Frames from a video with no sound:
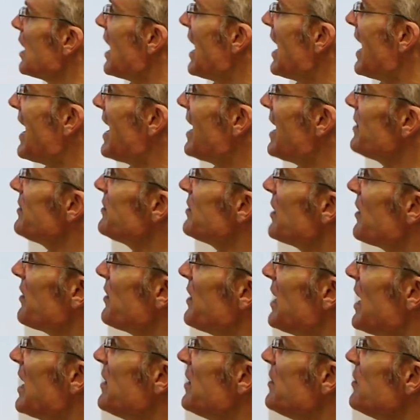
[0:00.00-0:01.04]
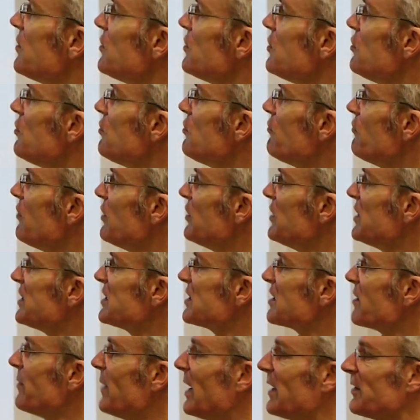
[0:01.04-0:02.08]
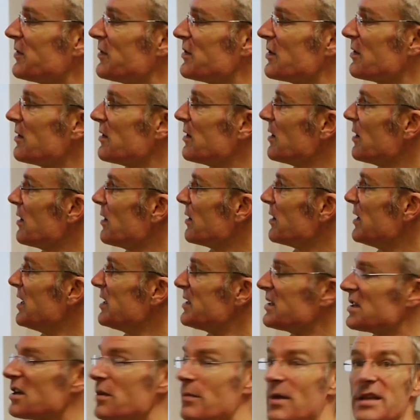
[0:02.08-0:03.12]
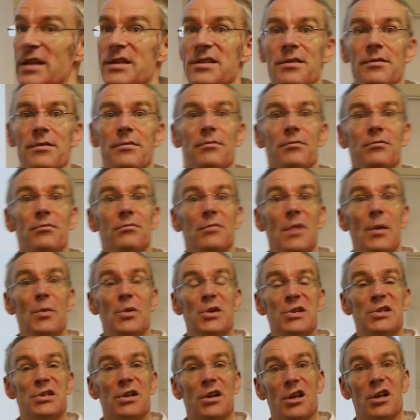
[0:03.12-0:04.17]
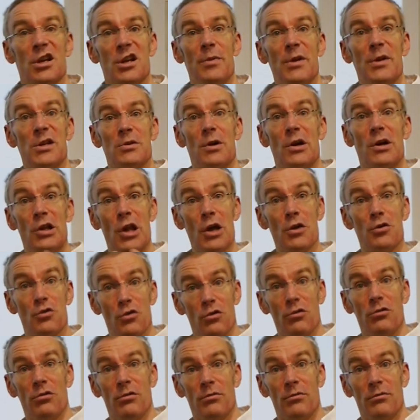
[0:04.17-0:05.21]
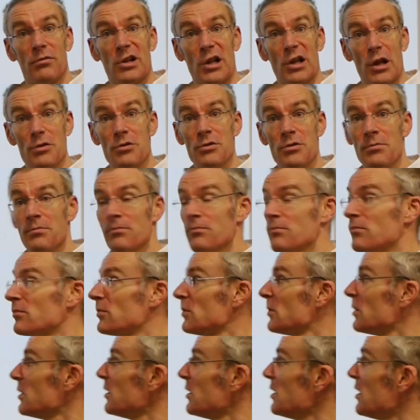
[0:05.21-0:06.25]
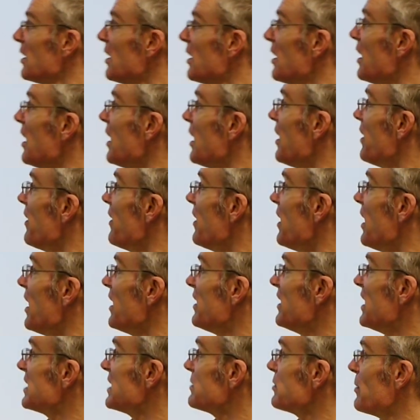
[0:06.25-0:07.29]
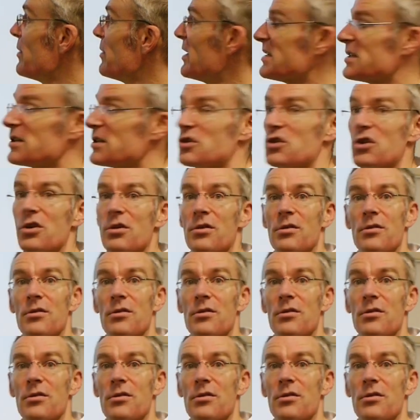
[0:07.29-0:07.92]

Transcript: And then you run this command, git commit. Remember, this is going to commit to our local clone. And there's my message.